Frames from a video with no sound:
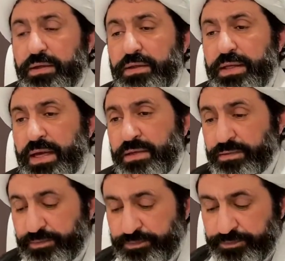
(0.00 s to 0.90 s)
Then
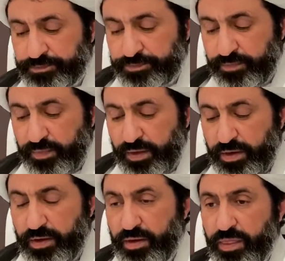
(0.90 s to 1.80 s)

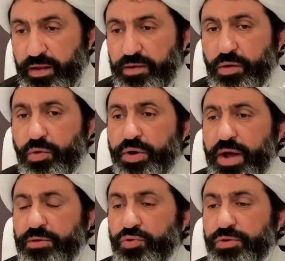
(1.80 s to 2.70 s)
the
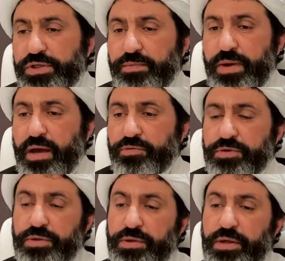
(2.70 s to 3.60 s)
Quran talks about